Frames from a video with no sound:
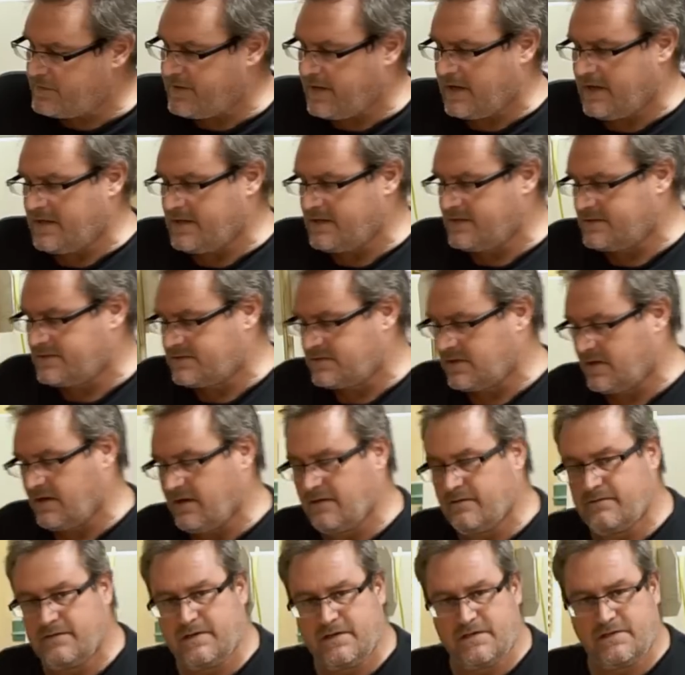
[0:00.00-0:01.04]
ends
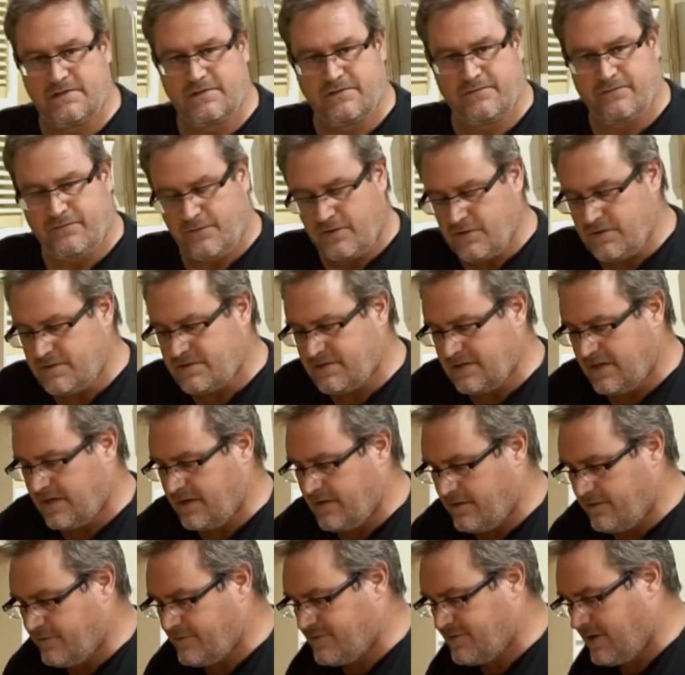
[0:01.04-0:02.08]
of this first
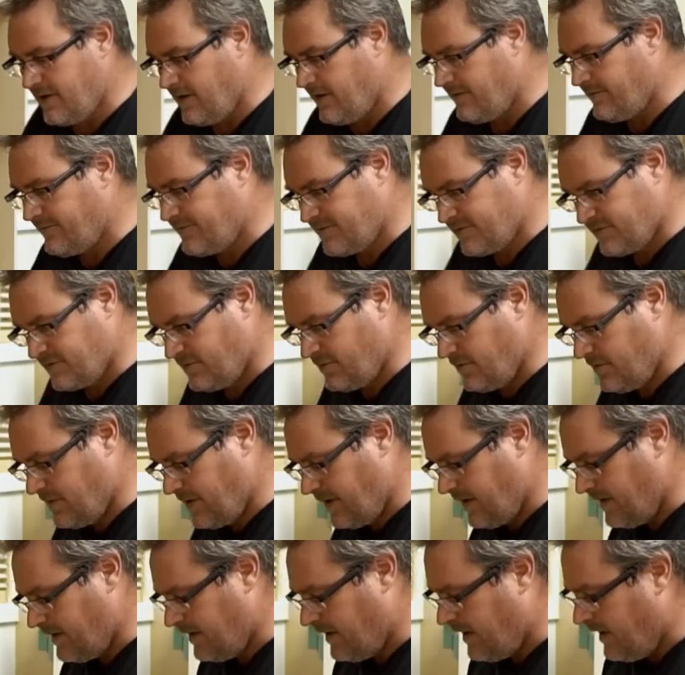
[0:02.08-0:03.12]
layer of shelf screwed
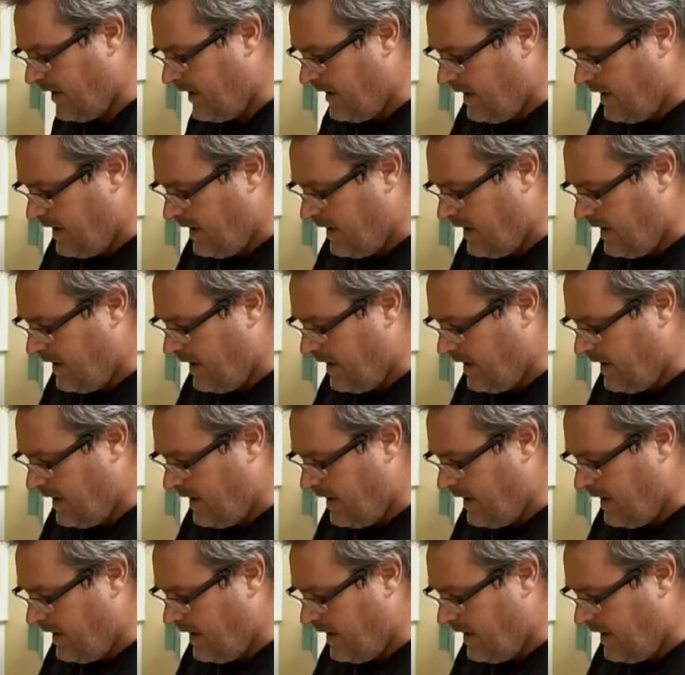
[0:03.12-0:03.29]
in,